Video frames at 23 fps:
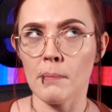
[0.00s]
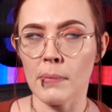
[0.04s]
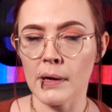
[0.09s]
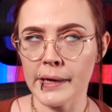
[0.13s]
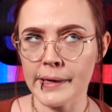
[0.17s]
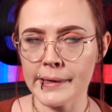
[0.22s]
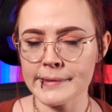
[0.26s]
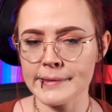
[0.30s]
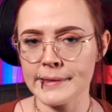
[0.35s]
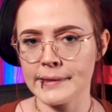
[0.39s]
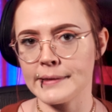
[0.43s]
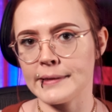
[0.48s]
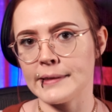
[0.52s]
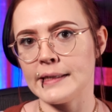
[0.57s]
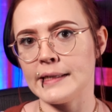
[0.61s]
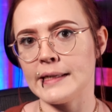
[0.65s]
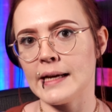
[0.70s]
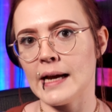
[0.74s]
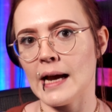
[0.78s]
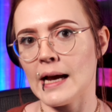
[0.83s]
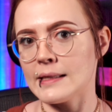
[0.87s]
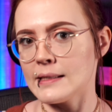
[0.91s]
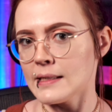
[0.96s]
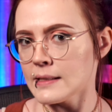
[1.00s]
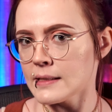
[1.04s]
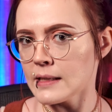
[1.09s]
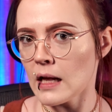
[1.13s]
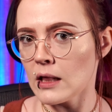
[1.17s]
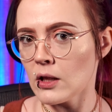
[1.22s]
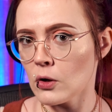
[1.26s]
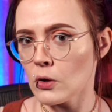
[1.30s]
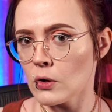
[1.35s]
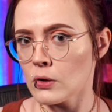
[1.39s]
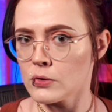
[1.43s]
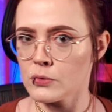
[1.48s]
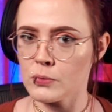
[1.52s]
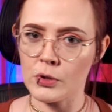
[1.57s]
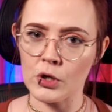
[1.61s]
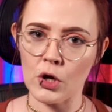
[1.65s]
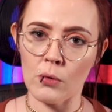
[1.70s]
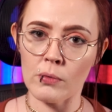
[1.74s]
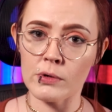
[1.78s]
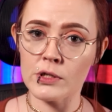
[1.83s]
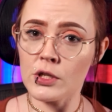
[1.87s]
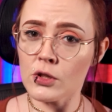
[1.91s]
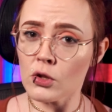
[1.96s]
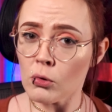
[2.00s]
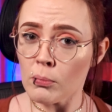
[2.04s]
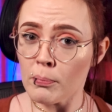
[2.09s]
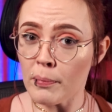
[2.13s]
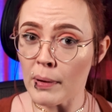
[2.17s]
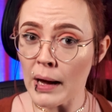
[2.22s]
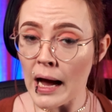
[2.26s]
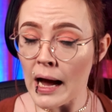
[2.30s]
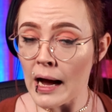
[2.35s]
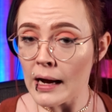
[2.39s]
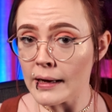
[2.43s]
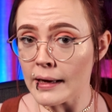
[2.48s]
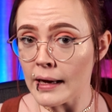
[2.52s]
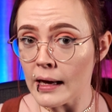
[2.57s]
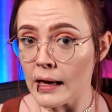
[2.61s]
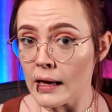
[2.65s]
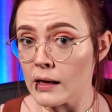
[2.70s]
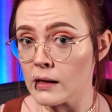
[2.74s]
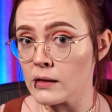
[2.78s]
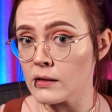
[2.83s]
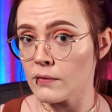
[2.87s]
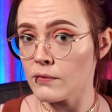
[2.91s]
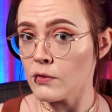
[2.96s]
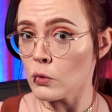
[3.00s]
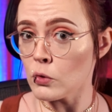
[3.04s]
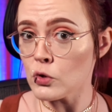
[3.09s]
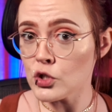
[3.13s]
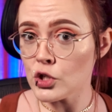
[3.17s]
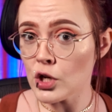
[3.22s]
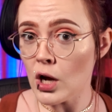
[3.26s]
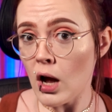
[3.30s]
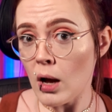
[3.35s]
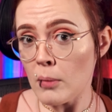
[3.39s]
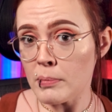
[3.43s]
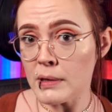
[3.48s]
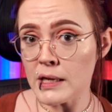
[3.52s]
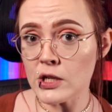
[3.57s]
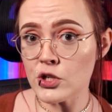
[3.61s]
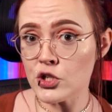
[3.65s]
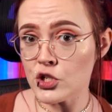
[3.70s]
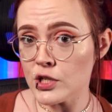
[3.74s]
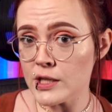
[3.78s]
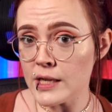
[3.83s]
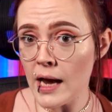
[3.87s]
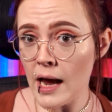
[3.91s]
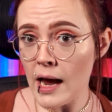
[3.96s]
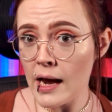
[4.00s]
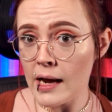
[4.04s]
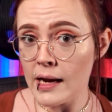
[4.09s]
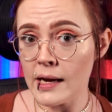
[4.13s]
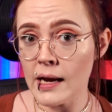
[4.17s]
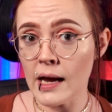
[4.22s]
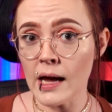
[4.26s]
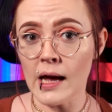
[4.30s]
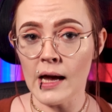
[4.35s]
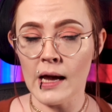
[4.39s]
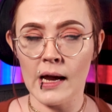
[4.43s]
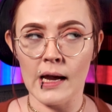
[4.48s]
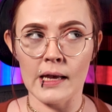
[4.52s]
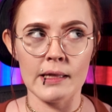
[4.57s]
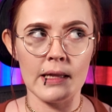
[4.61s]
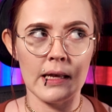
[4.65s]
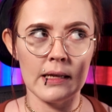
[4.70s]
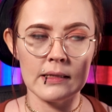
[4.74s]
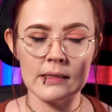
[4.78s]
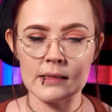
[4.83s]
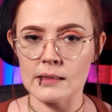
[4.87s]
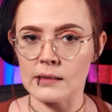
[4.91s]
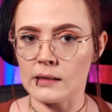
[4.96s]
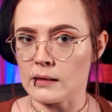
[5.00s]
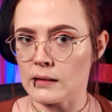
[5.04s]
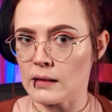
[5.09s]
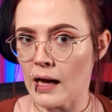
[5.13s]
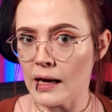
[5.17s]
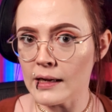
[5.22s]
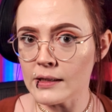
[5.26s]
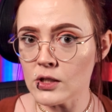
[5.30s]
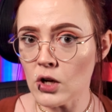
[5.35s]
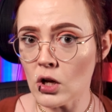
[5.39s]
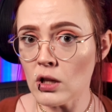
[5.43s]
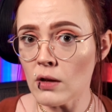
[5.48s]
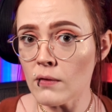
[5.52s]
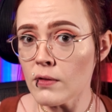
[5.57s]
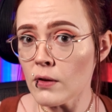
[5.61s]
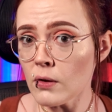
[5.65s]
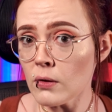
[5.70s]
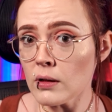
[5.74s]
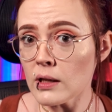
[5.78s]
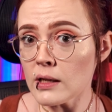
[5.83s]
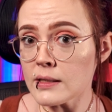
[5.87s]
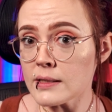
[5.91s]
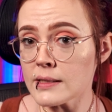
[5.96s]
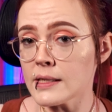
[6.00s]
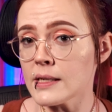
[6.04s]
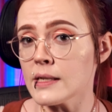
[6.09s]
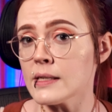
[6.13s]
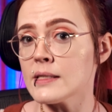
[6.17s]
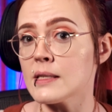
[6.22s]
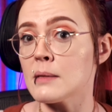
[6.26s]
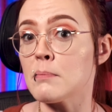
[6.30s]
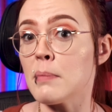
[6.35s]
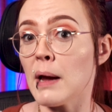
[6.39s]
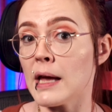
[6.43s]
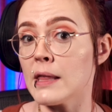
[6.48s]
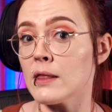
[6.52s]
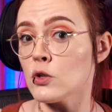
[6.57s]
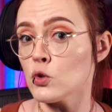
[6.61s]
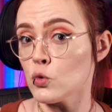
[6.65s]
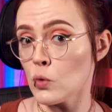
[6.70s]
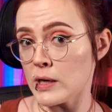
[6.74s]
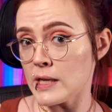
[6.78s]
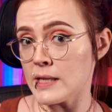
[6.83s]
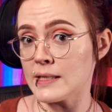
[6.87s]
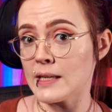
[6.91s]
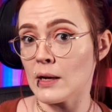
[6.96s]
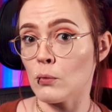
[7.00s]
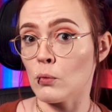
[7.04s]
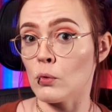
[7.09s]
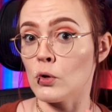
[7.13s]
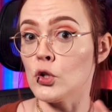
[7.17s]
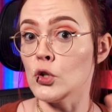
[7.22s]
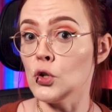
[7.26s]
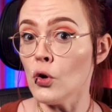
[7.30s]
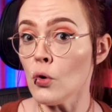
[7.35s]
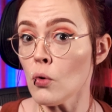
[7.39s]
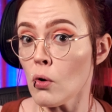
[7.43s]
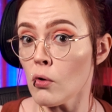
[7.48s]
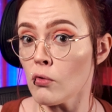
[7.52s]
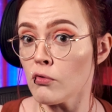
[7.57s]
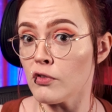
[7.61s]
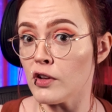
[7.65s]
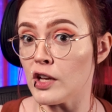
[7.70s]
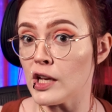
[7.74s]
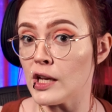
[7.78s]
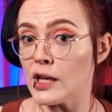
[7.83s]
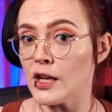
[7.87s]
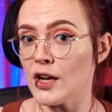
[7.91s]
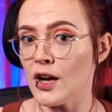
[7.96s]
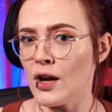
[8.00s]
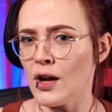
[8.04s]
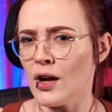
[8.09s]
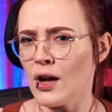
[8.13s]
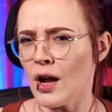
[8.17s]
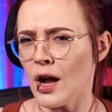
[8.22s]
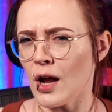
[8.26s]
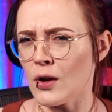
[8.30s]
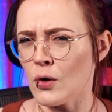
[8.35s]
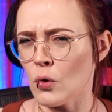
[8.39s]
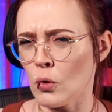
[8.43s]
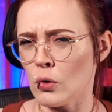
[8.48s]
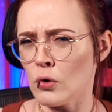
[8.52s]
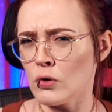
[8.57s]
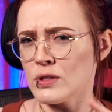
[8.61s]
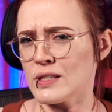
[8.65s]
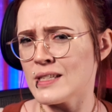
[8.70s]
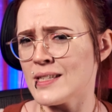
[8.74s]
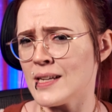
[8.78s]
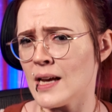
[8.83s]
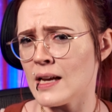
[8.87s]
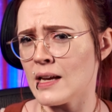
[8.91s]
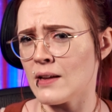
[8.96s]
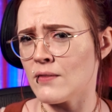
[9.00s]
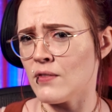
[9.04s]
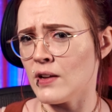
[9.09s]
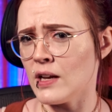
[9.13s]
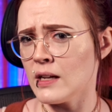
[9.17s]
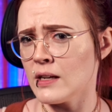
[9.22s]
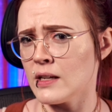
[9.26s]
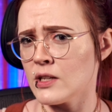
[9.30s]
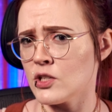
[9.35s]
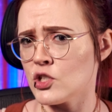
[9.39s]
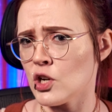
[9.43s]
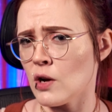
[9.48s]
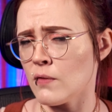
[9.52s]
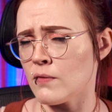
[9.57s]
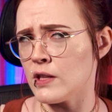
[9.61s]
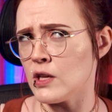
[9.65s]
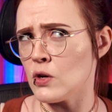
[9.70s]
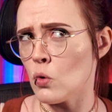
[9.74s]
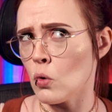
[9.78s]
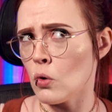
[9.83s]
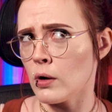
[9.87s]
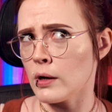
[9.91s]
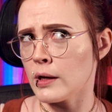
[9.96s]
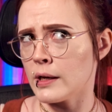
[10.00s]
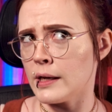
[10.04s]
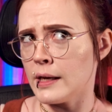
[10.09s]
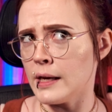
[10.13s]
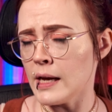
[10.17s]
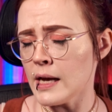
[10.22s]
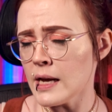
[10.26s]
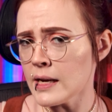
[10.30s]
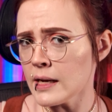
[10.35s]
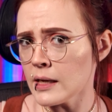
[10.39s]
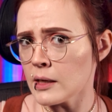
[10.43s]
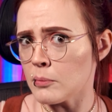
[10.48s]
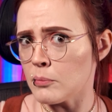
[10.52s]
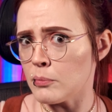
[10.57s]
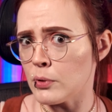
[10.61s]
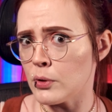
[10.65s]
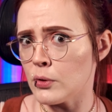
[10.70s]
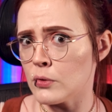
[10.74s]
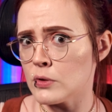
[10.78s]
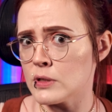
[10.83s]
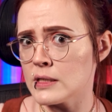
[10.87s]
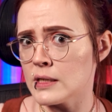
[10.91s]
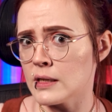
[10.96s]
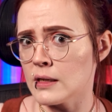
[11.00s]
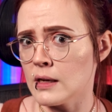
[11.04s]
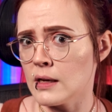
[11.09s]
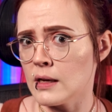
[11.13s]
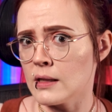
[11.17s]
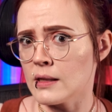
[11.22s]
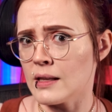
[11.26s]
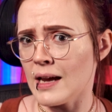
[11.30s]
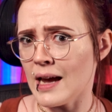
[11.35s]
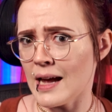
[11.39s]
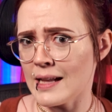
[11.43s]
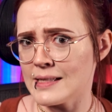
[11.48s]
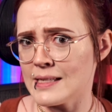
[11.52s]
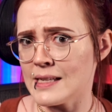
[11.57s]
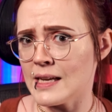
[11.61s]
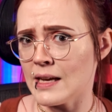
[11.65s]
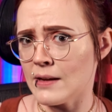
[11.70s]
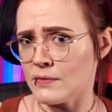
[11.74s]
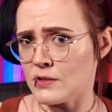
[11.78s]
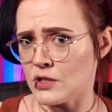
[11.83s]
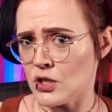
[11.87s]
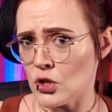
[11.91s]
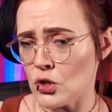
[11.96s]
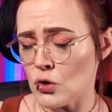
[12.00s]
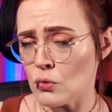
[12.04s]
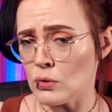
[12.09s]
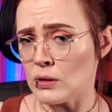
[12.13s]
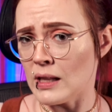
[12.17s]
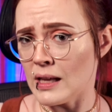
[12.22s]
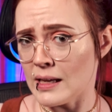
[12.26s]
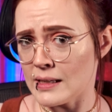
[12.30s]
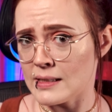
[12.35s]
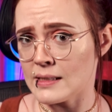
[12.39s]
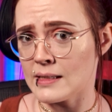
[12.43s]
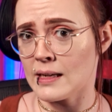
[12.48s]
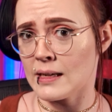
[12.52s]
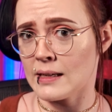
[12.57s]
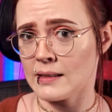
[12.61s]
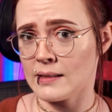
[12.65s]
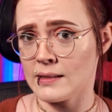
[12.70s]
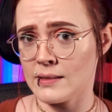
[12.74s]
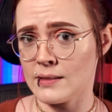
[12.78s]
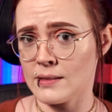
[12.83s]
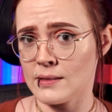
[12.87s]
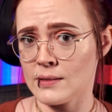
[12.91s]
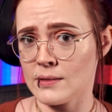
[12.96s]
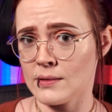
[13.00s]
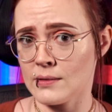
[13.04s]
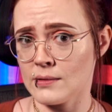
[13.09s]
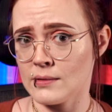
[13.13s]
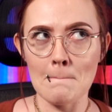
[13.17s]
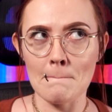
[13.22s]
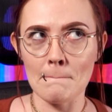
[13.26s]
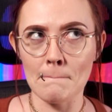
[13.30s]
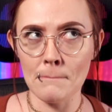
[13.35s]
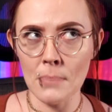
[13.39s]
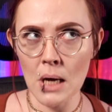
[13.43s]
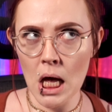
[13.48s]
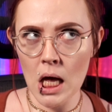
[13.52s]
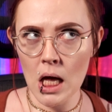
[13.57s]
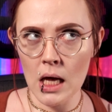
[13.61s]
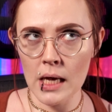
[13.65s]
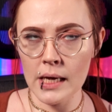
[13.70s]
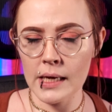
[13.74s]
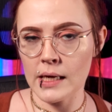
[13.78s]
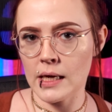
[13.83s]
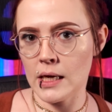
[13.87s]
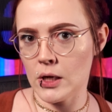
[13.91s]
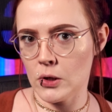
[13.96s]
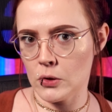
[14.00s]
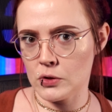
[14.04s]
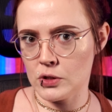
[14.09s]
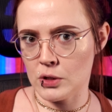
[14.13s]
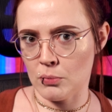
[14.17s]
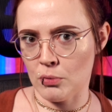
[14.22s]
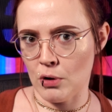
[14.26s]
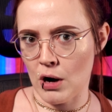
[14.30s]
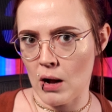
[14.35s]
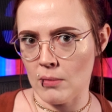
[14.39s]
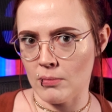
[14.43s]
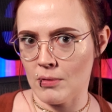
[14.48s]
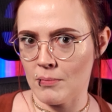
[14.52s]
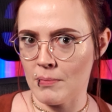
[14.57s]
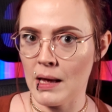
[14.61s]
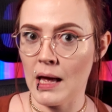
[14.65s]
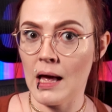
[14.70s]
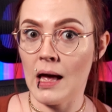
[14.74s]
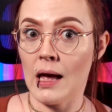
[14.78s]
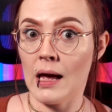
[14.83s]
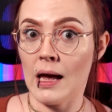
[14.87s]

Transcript: Basically, Etsy sellers would go into their back end of their shop each day and they'd select all of their listings and pay the twenty cent renewal fee in order to take advantage of the organic boost that Etsy gives to new listings. But here's the problem.